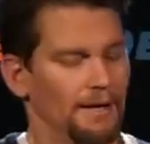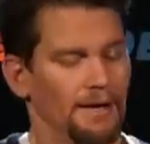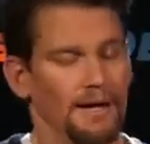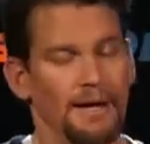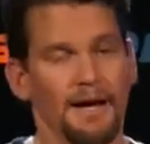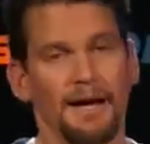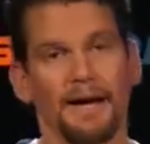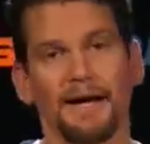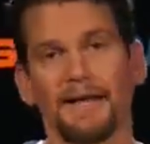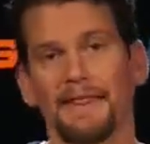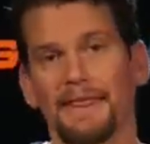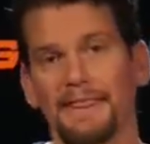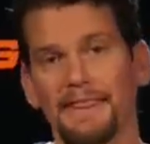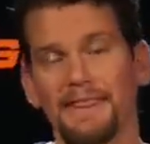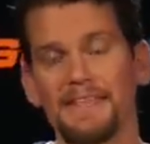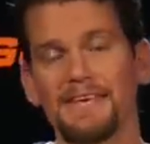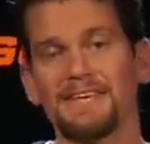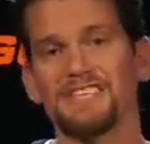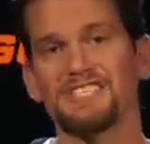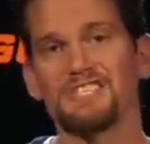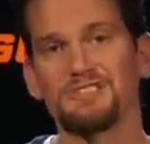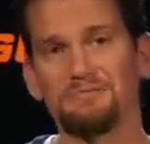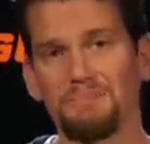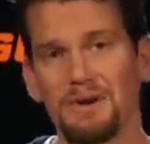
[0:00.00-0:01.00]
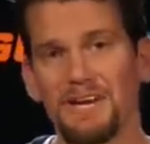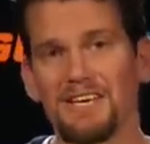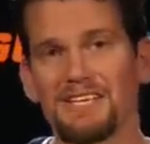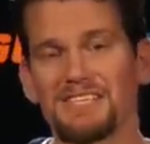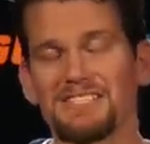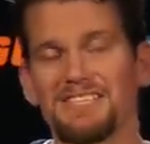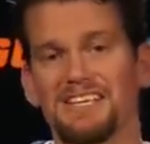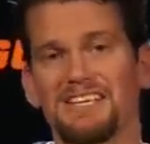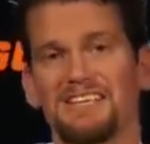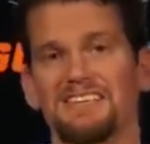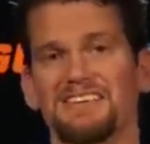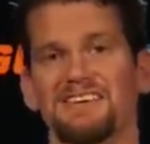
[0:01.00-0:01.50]
Uh, this
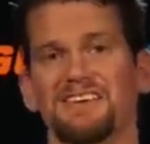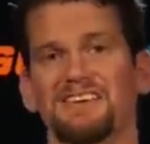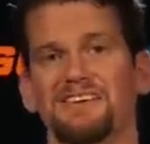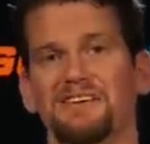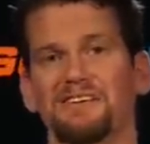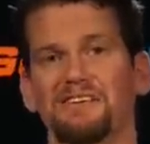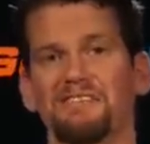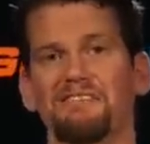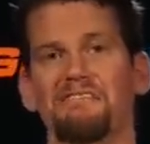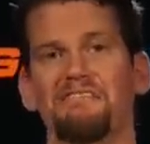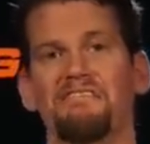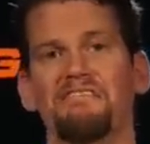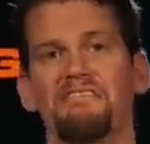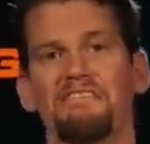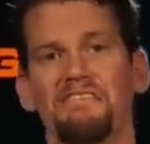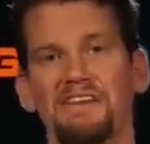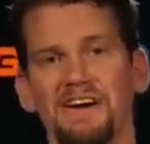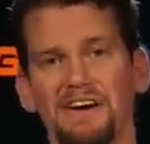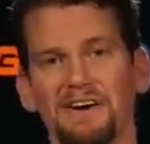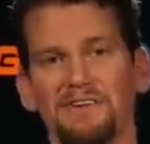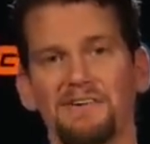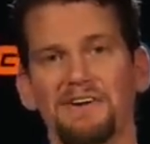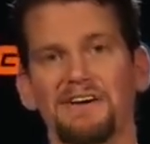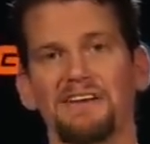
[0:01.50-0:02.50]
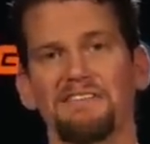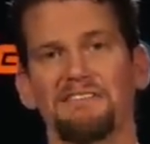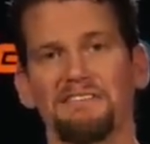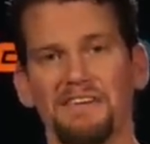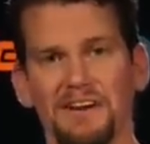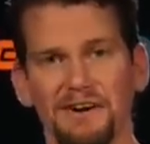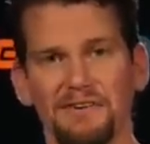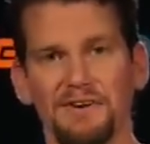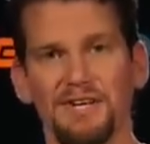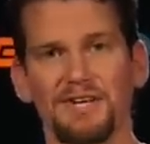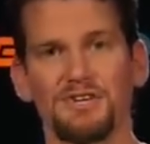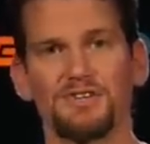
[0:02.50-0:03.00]
makes it very,
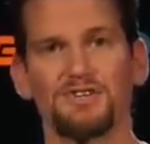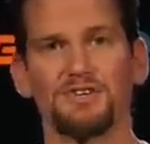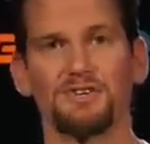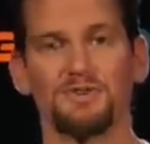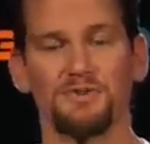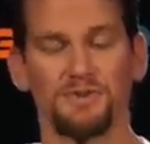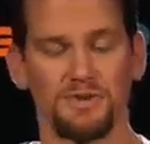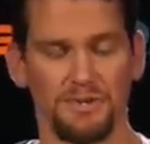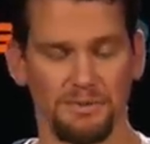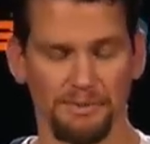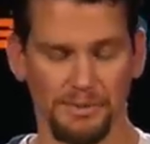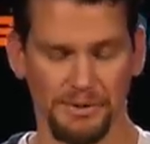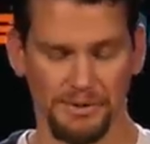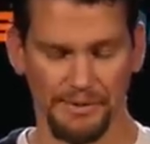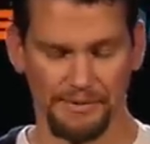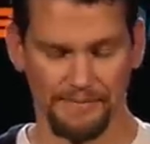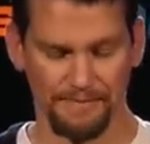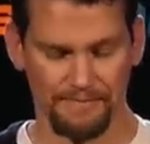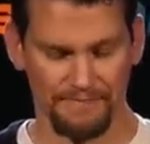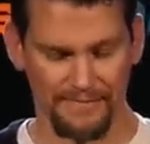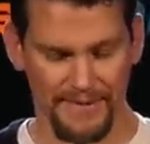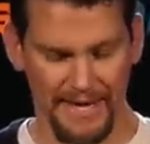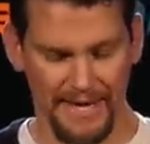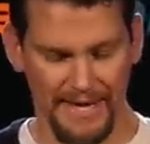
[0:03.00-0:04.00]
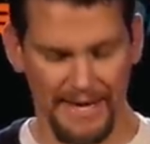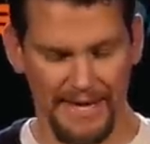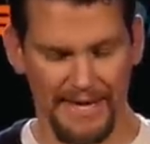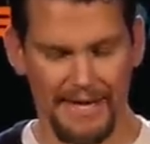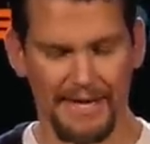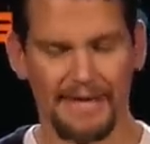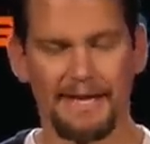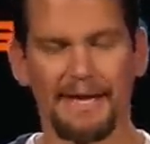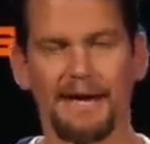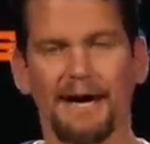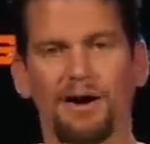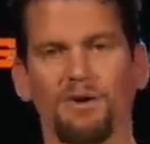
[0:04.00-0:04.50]
very tunable.
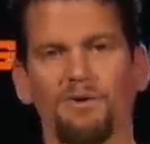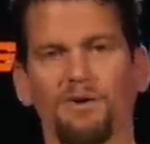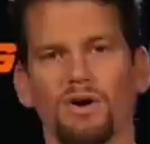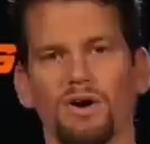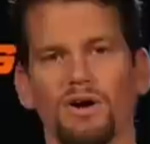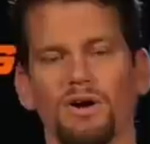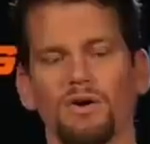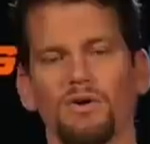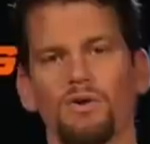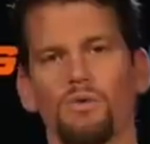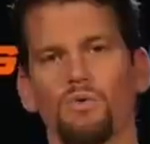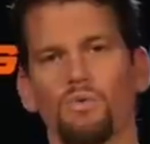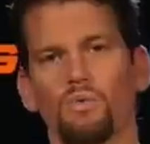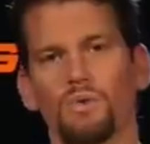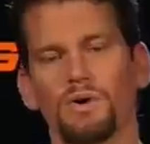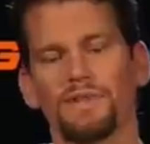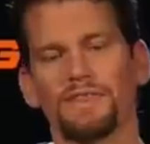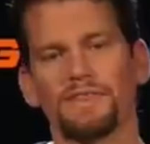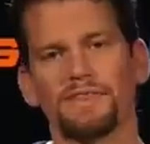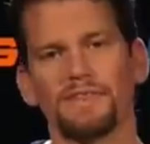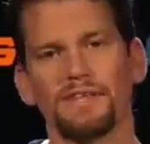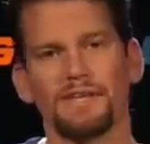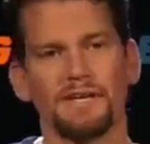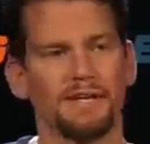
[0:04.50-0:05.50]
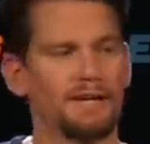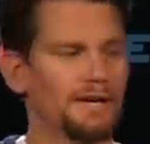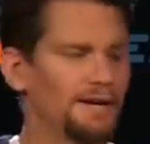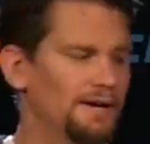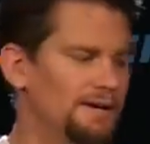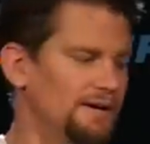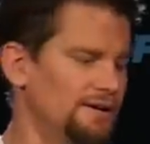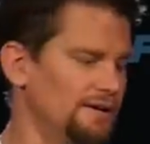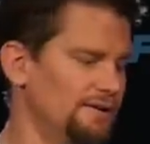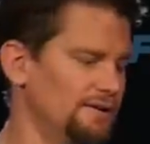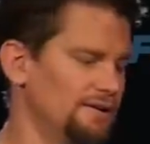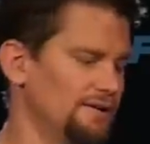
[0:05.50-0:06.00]
Now, with the,
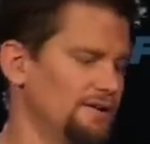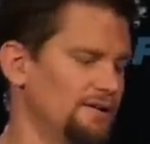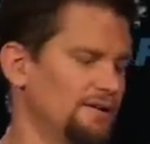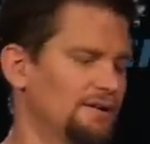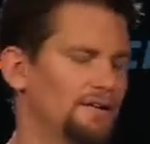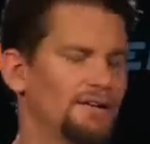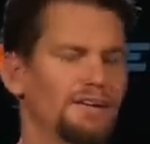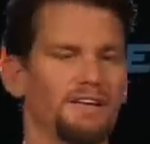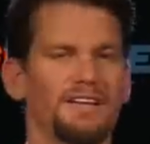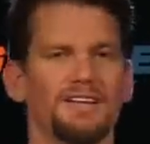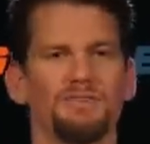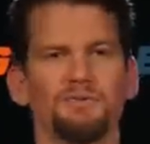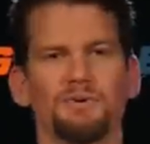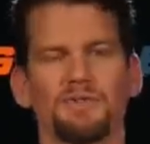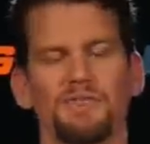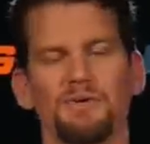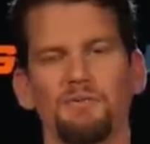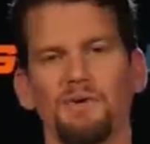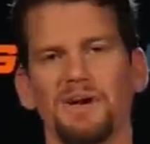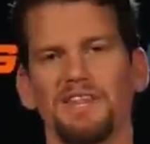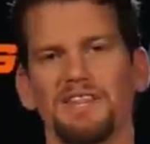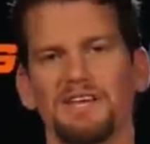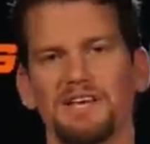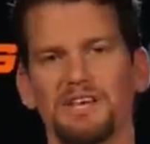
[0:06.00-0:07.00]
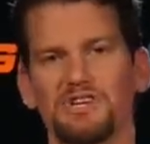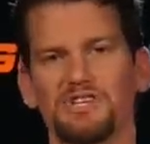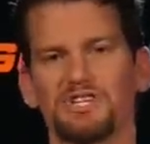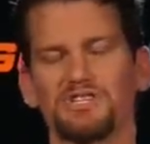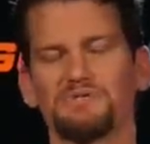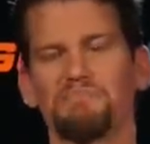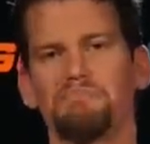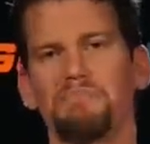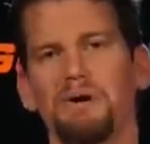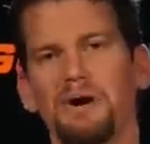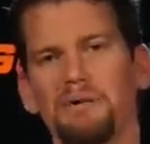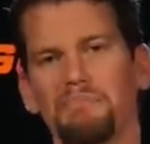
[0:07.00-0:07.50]
uh, with the way that you
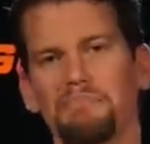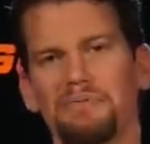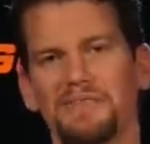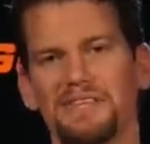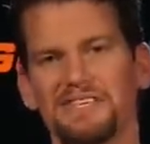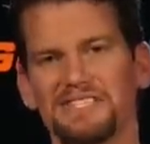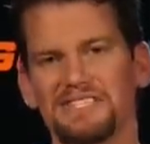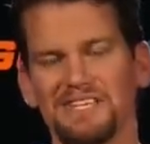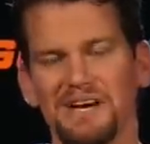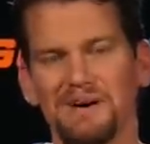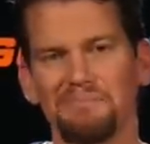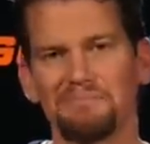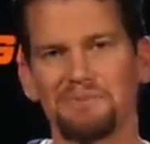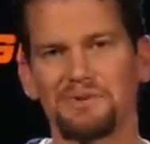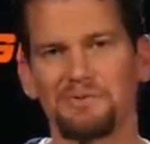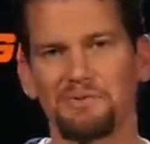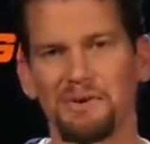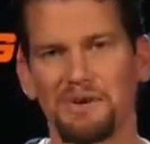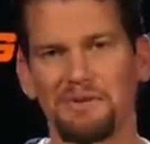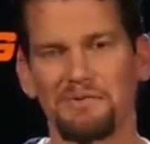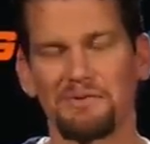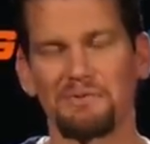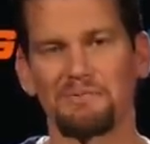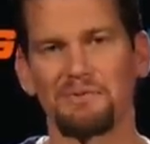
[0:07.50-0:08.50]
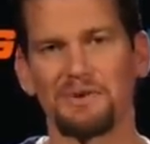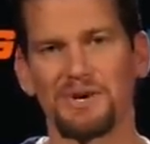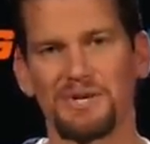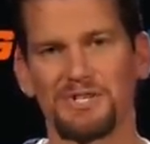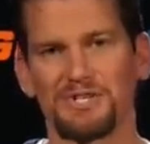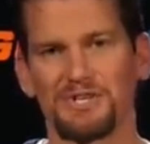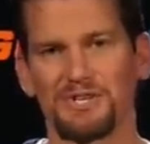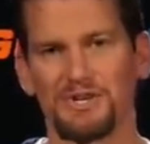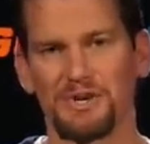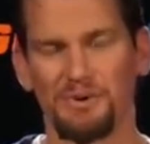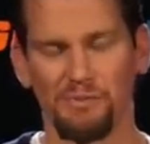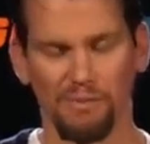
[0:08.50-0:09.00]
just pump this up to whatever
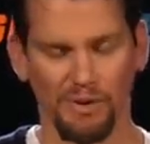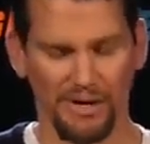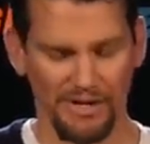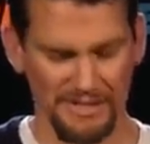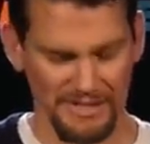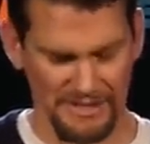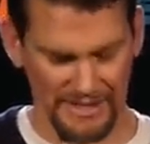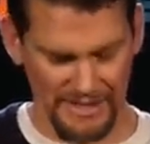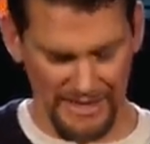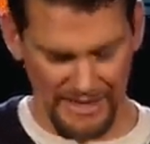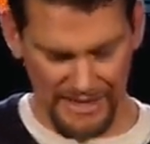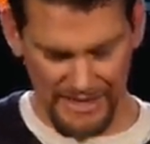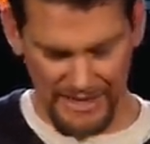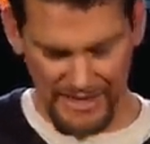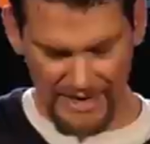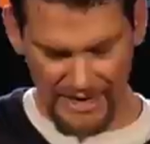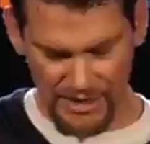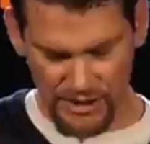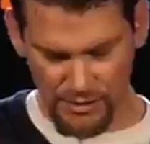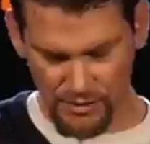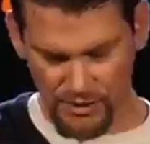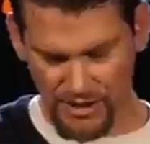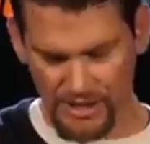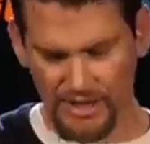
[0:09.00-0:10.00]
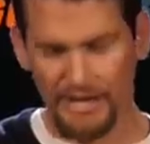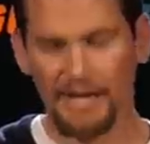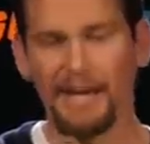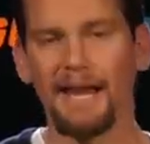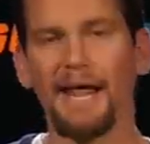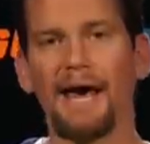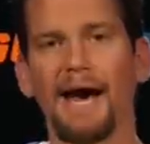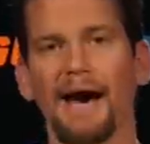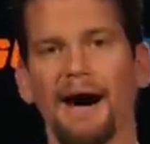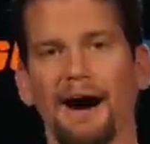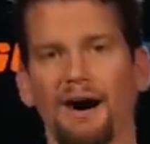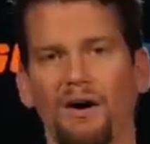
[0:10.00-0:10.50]
pressure you want, you can
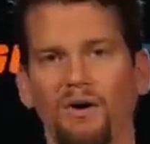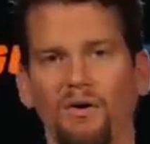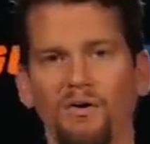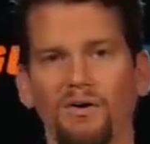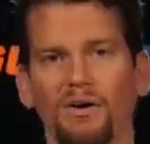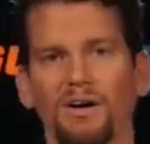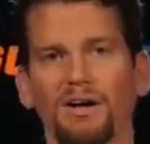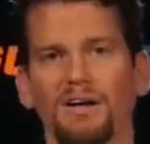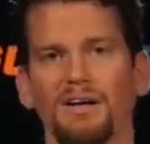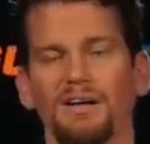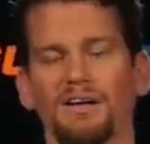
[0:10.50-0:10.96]
now